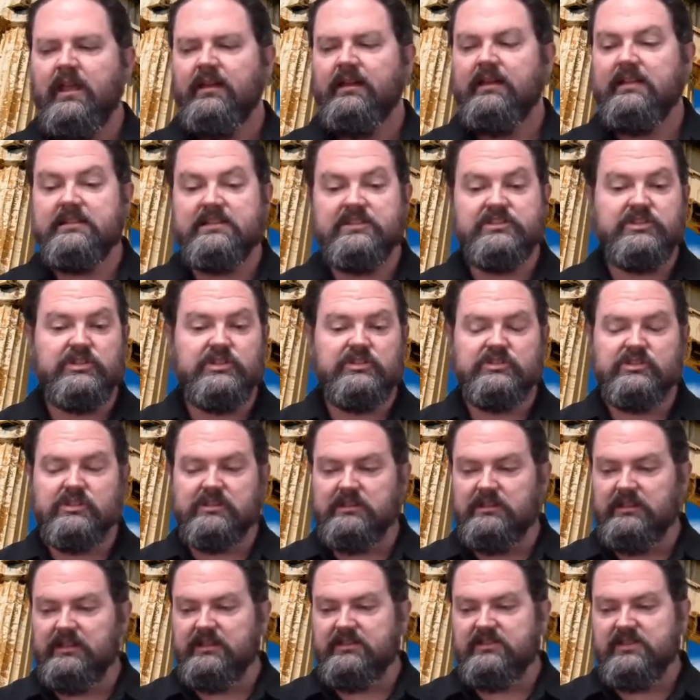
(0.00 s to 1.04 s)
And then Zeus
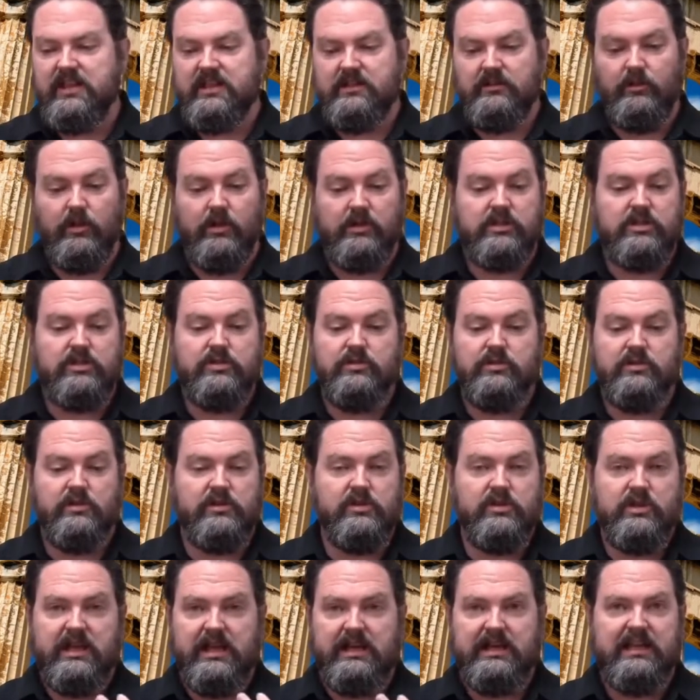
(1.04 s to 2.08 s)
declares that, look, you, you know,
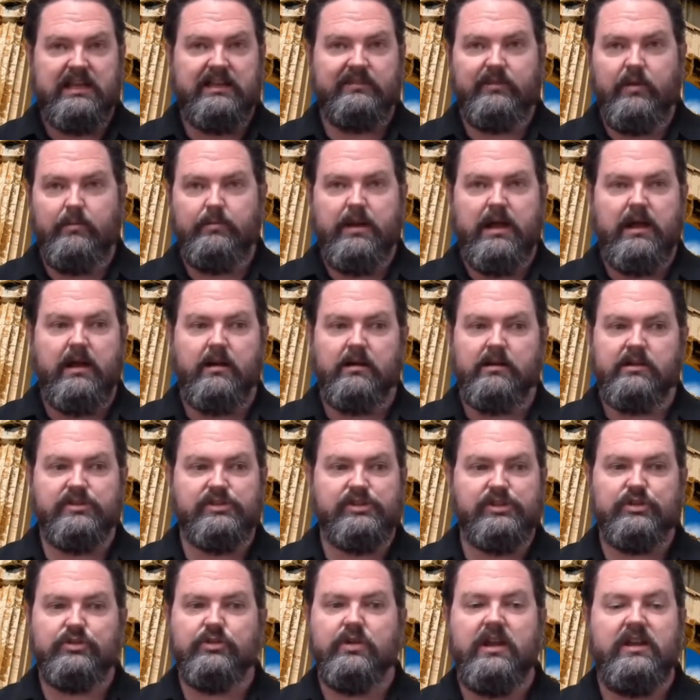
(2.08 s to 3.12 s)
you got to give up power
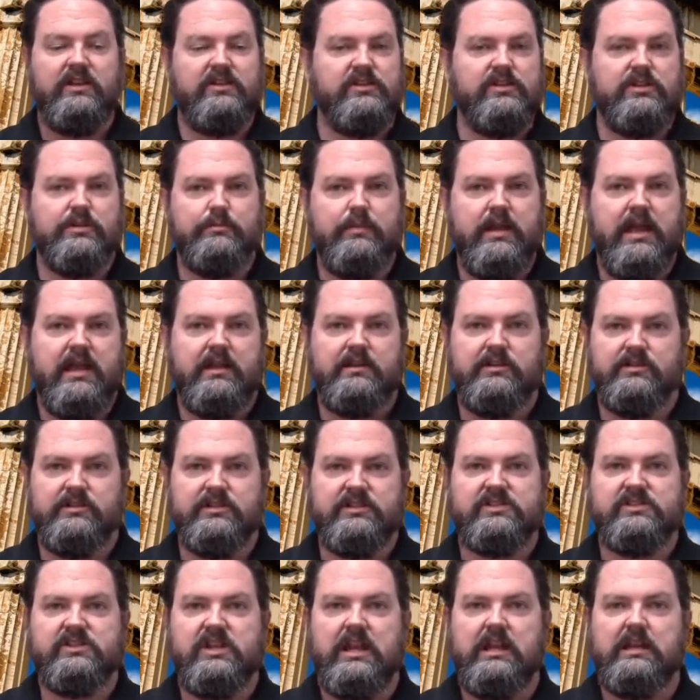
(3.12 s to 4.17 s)
because you're crazy, you're mad, you're
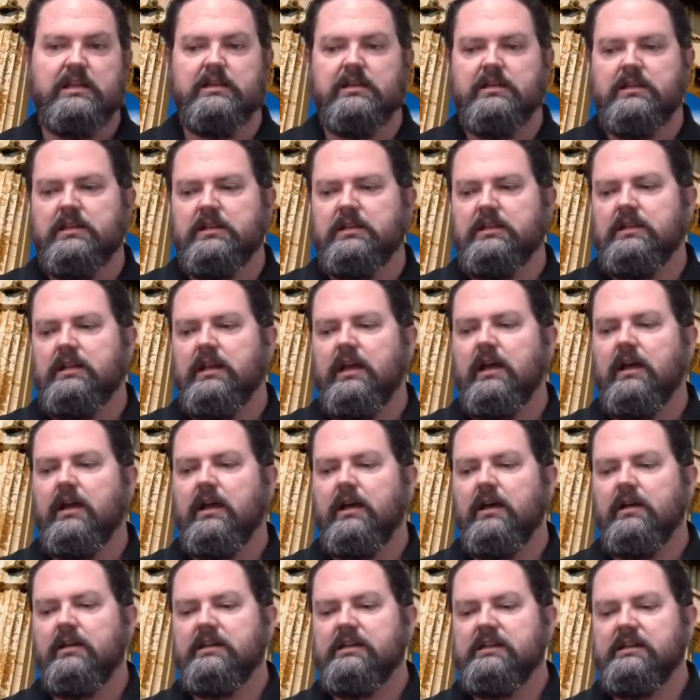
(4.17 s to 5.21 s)
insane.
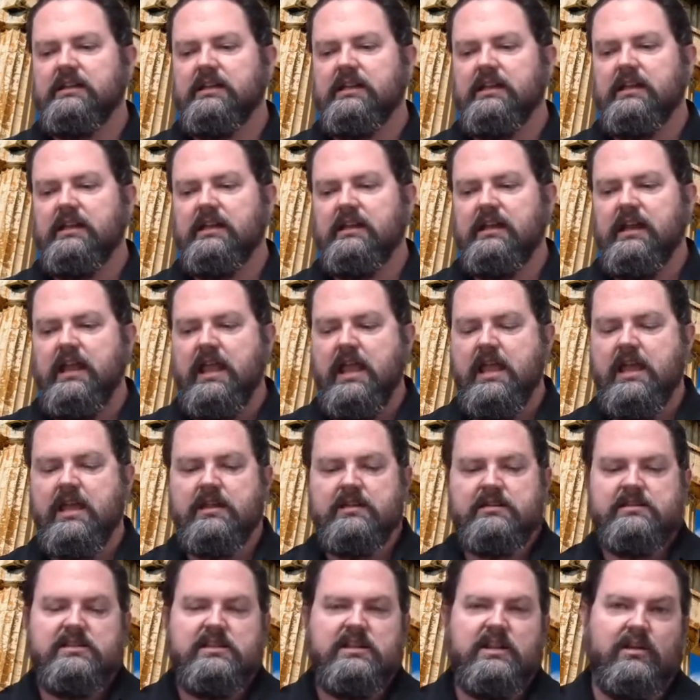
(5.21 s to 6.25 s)
Uh,
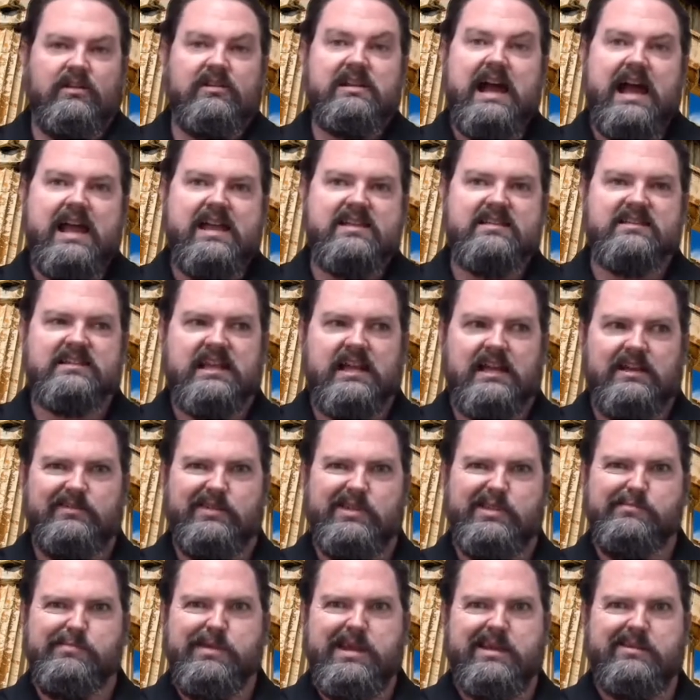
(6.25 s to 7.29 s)
and, you know, Gaia's kind of
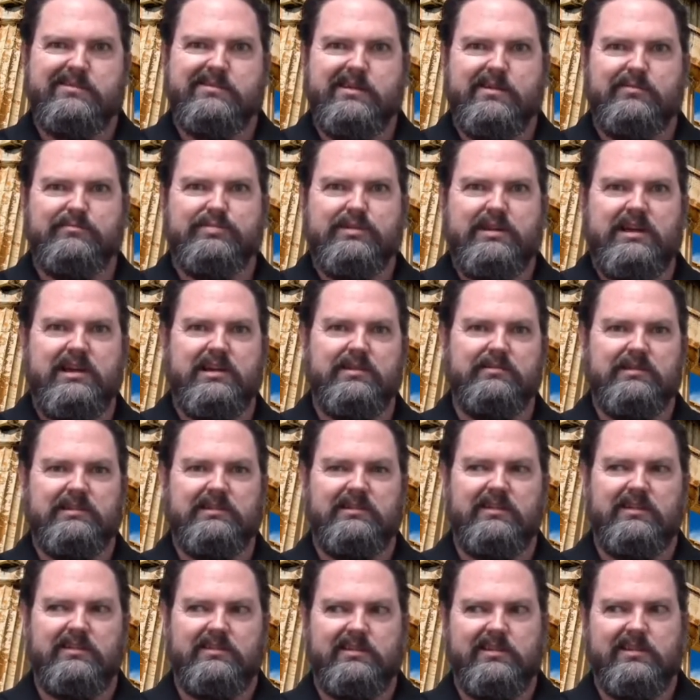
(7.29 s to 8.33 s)
in the background prodding
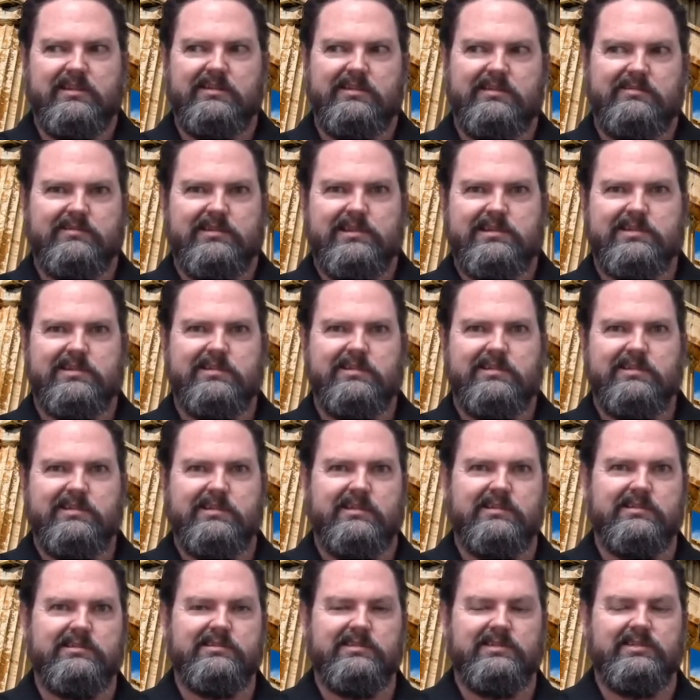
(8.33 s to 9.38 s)
along. It's like, you know, rescue
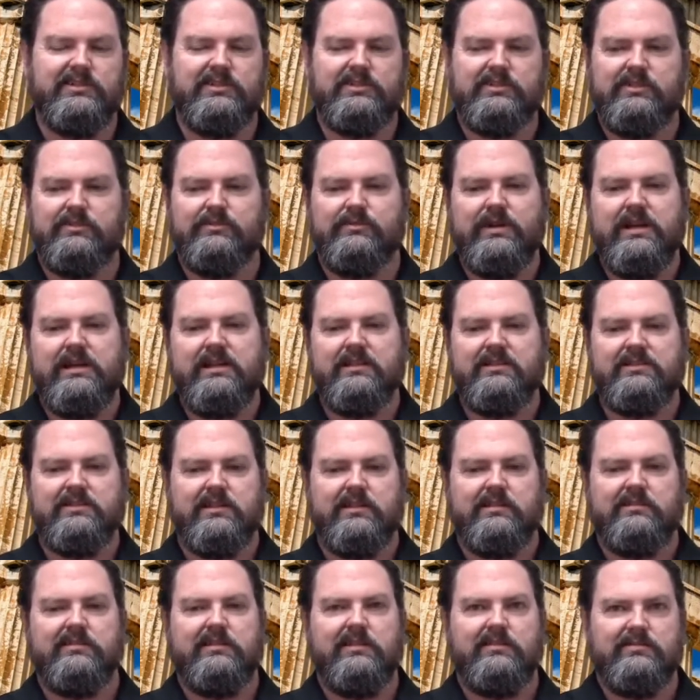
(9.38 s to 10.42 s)
the uncles. And Rhea's
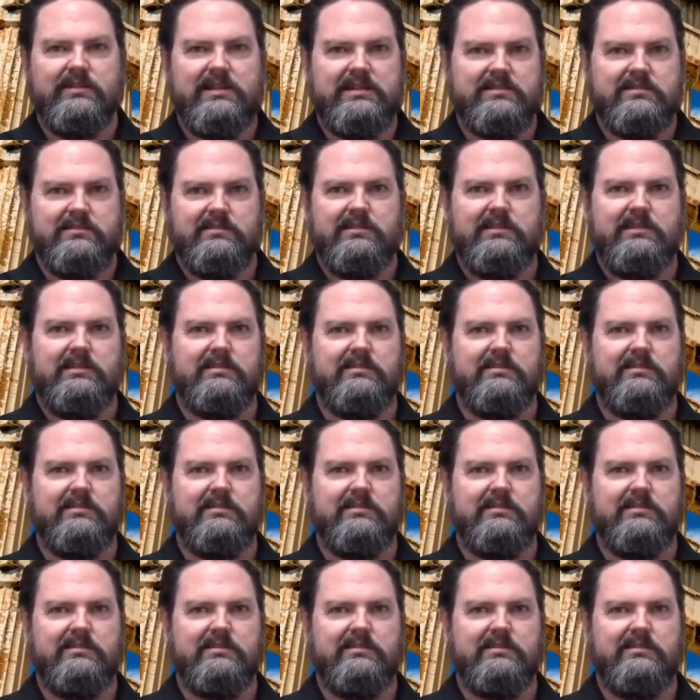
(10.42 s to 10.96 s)
like, you know, rescue the